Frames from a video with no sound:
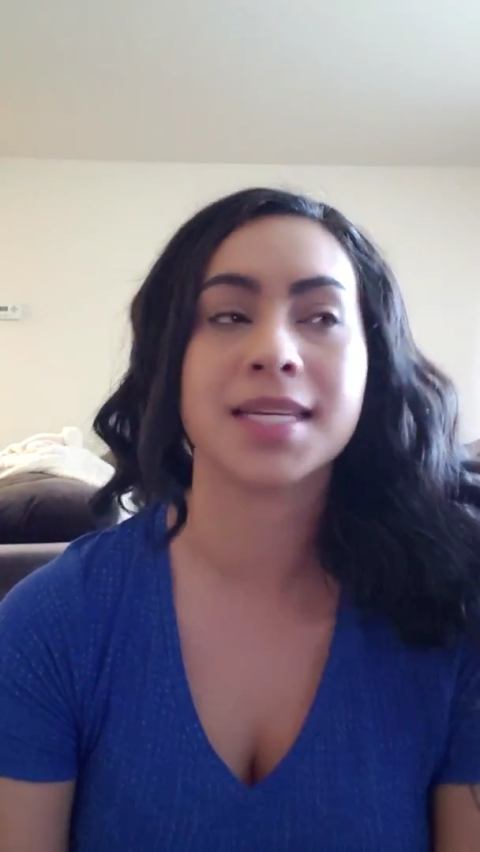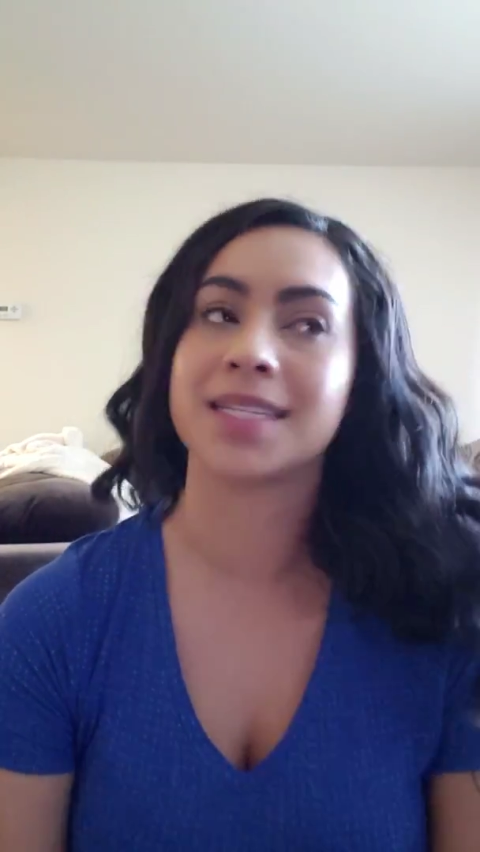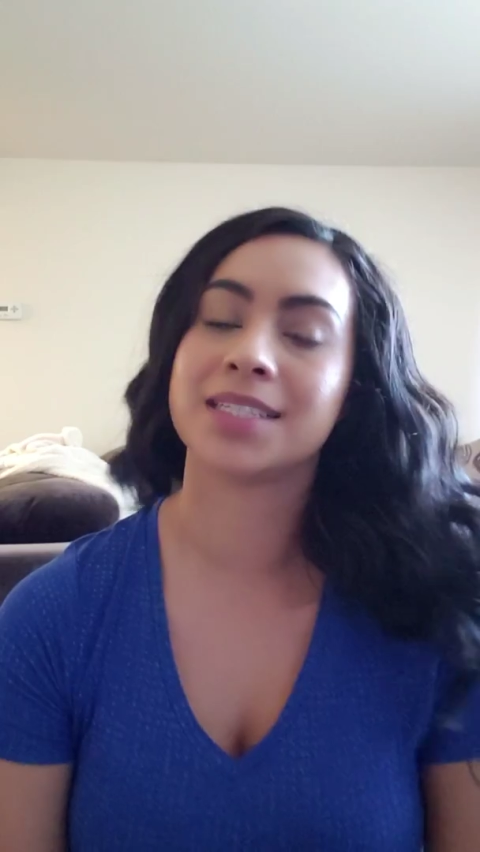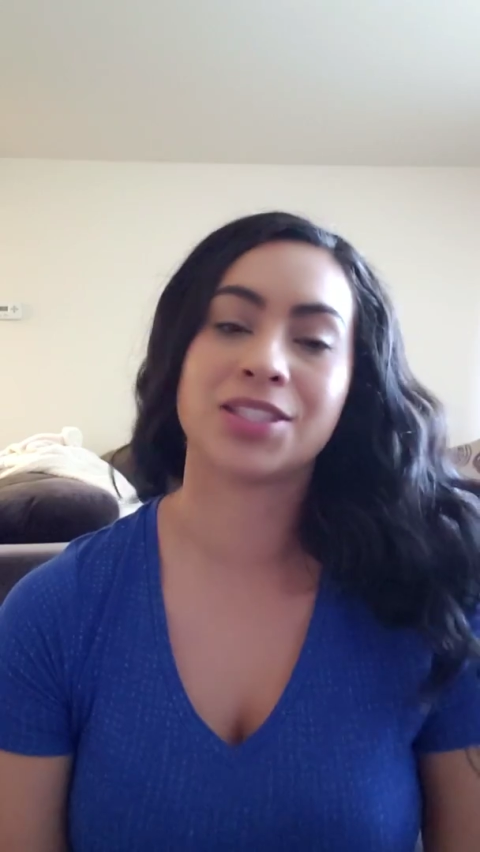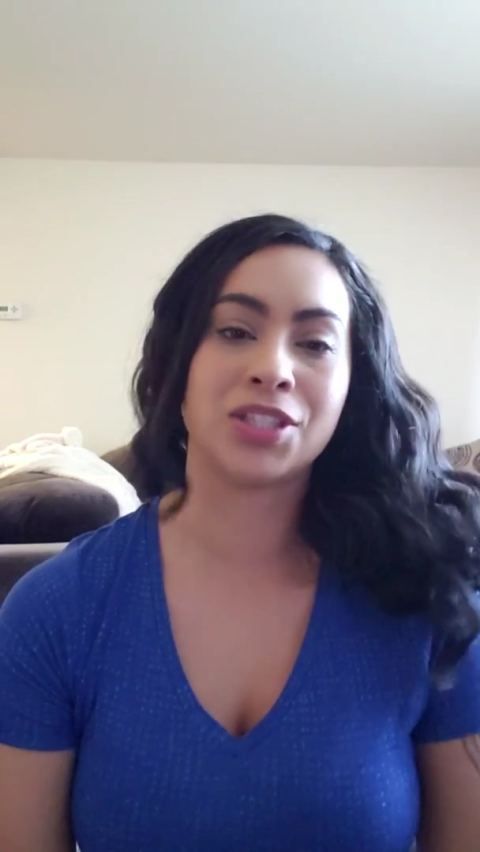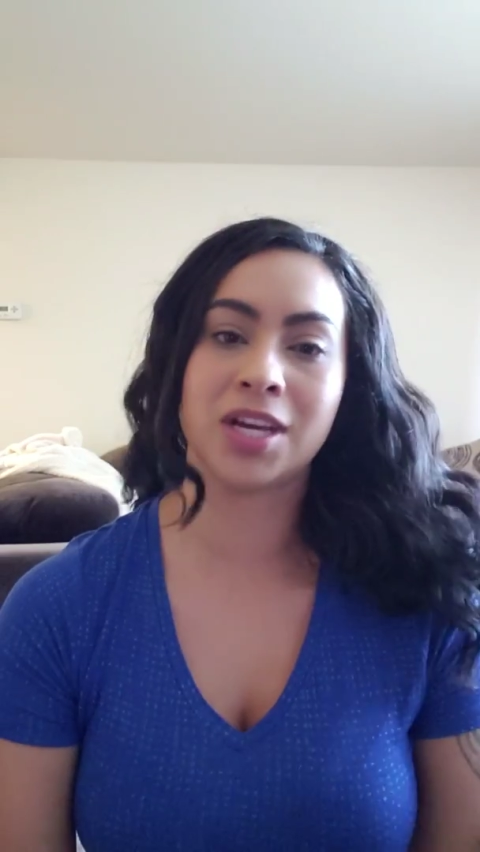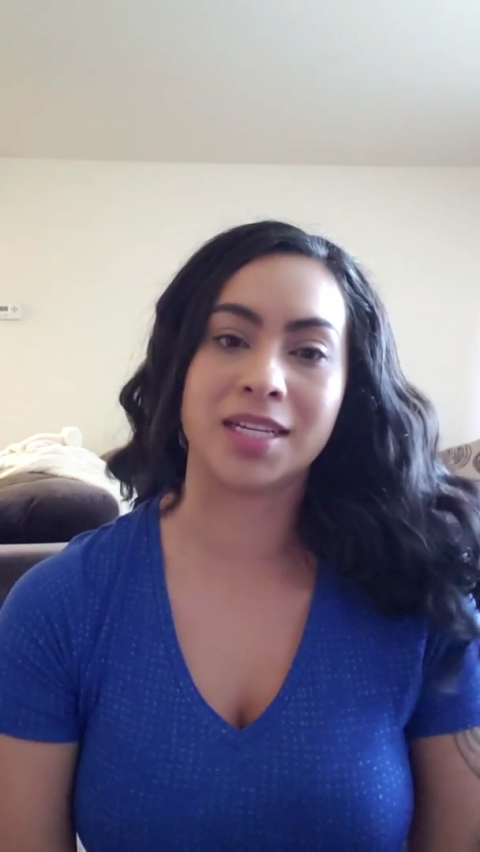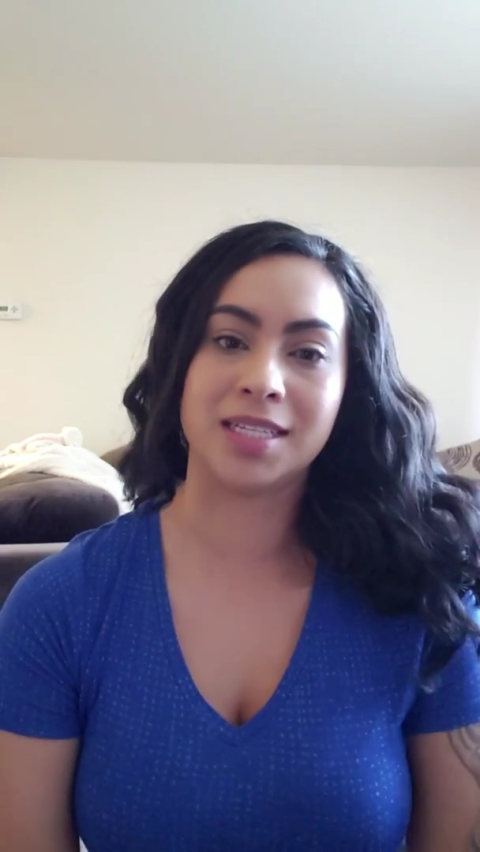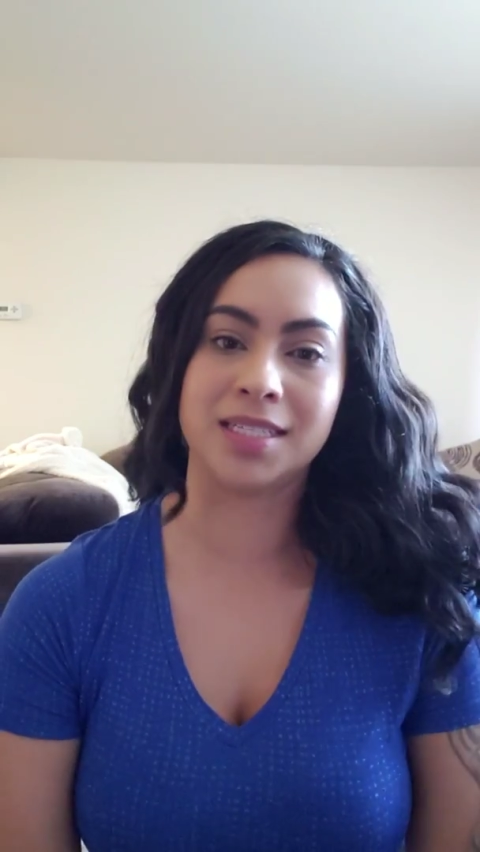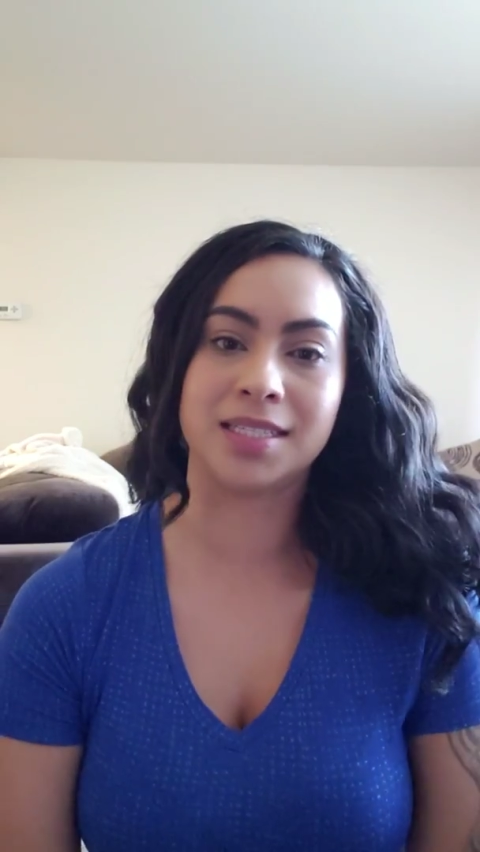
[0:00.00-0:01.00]
it is
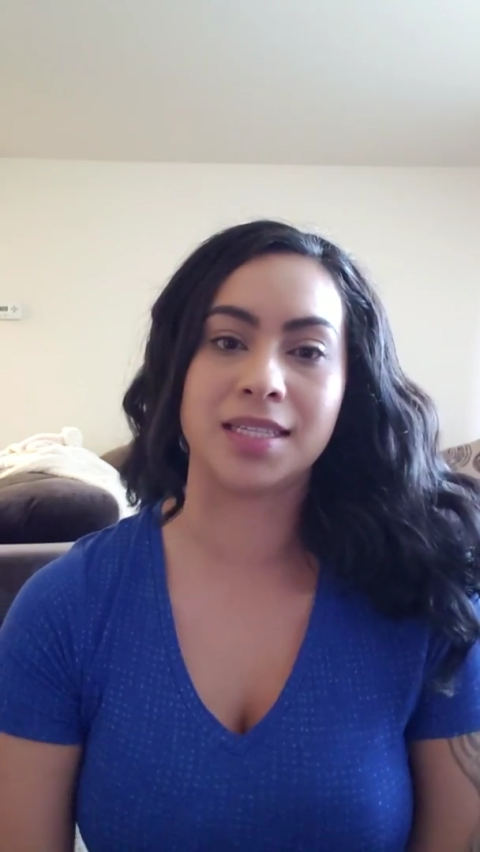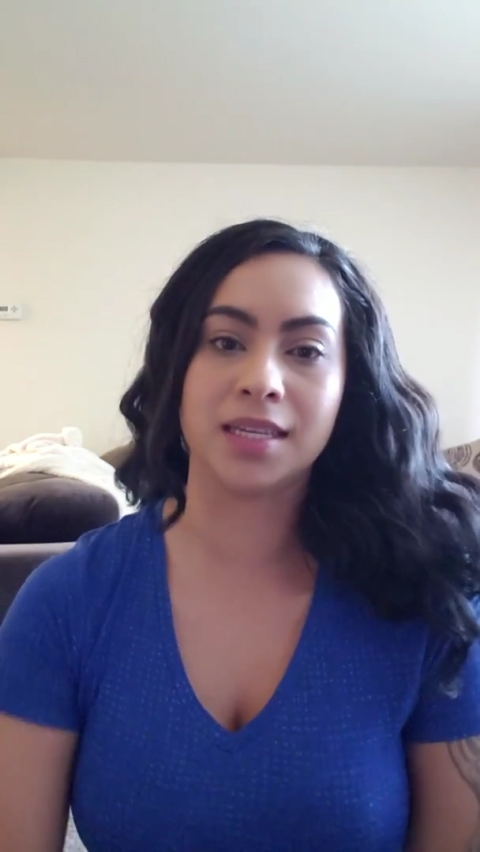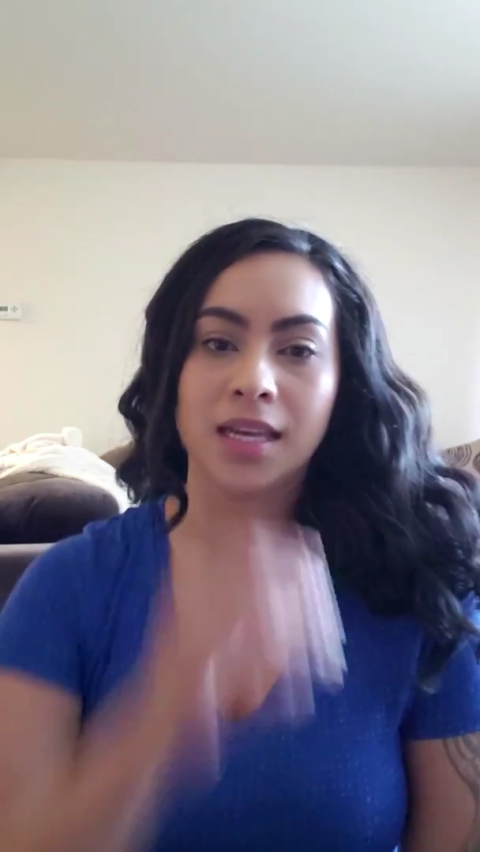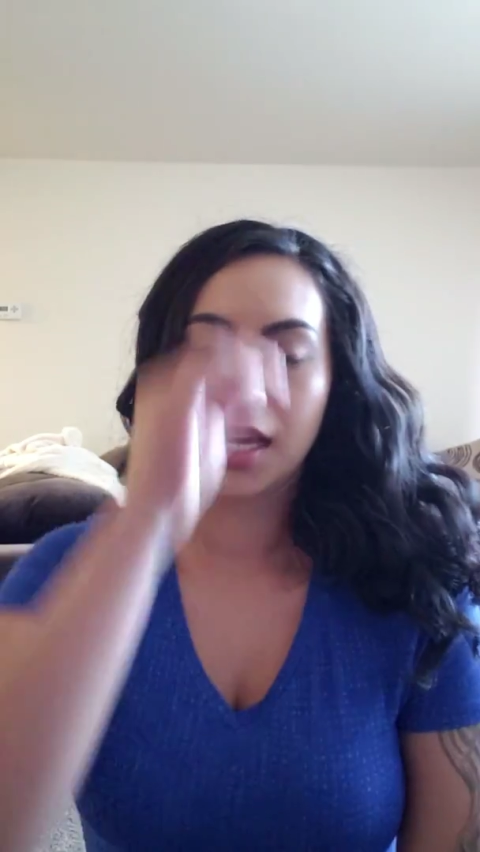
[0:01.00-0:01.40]
not easy,